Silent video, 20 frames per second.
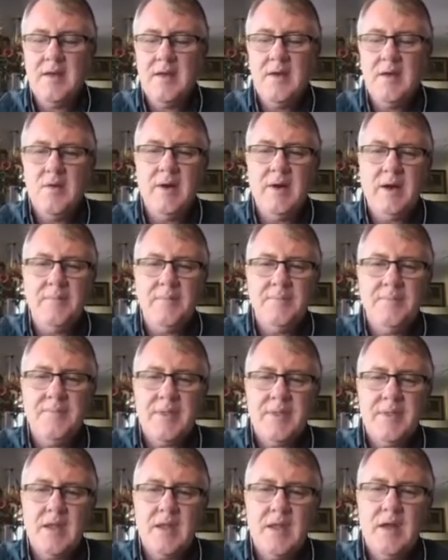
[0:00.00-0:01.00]
Well,
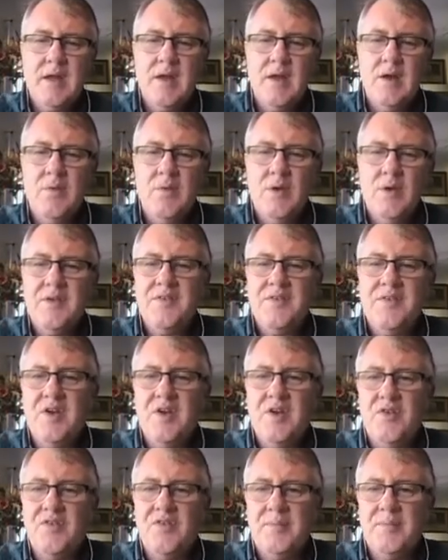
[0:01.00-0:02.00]
where does he
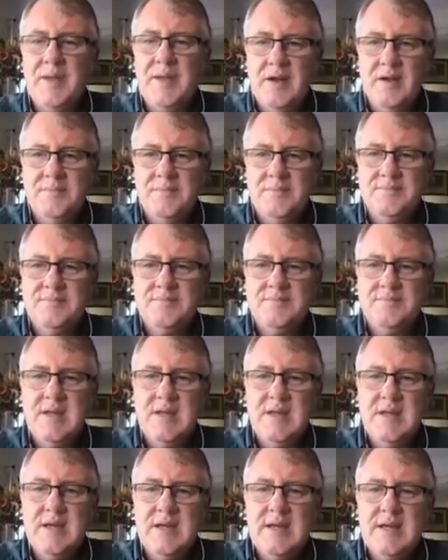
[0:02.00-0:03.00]
go from here?
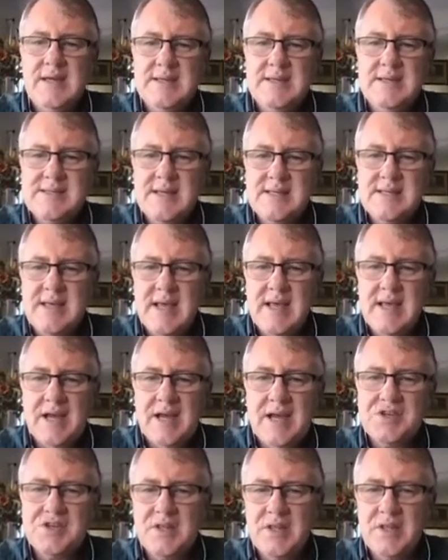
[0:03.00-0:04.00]
He says,
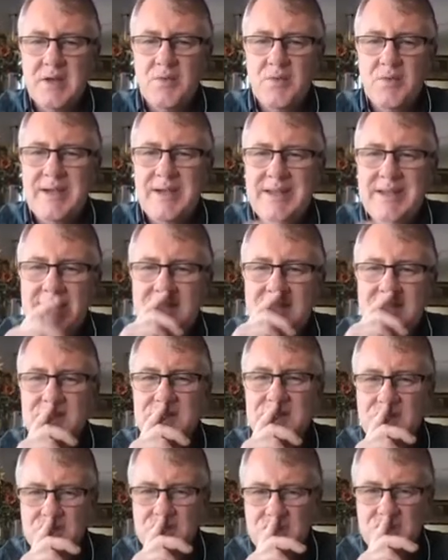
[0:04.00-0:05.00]
actually, we need to
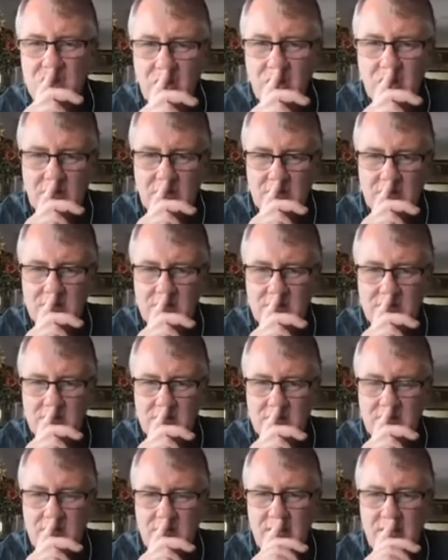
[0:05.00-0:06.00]
start
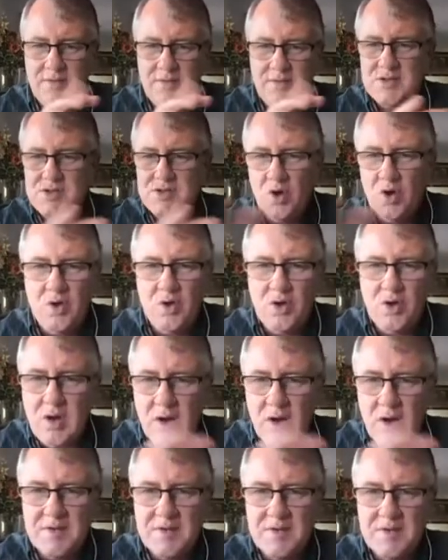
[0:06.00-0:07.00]
this whole
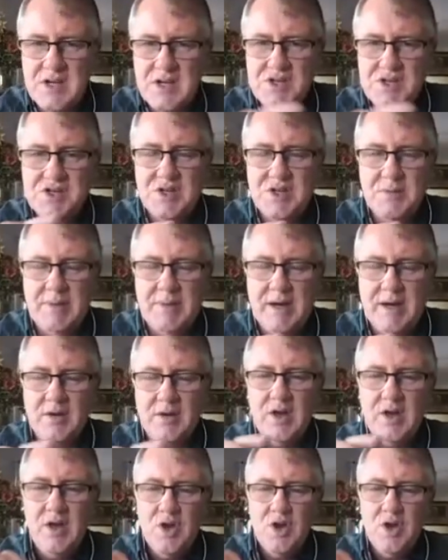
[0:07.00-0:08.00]
conversation about
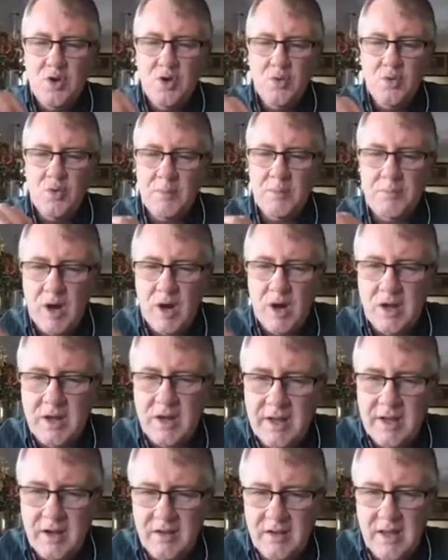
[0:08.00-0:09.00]
who we're
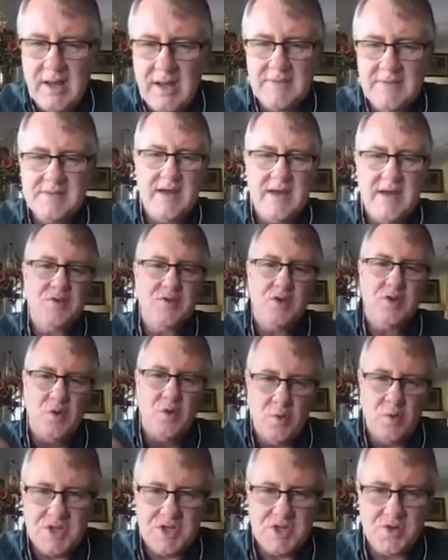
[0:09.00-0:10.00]
modeling our lives after or
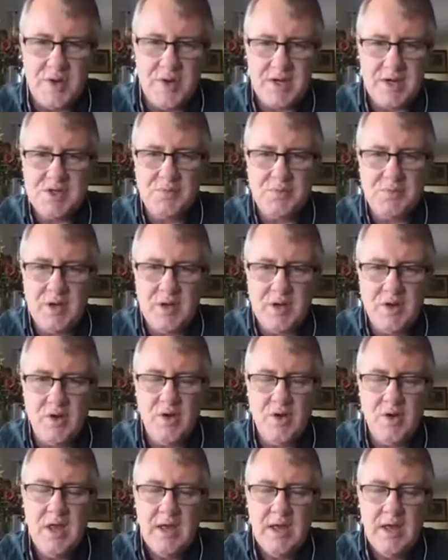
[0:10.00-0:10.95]
which direction we're going to go.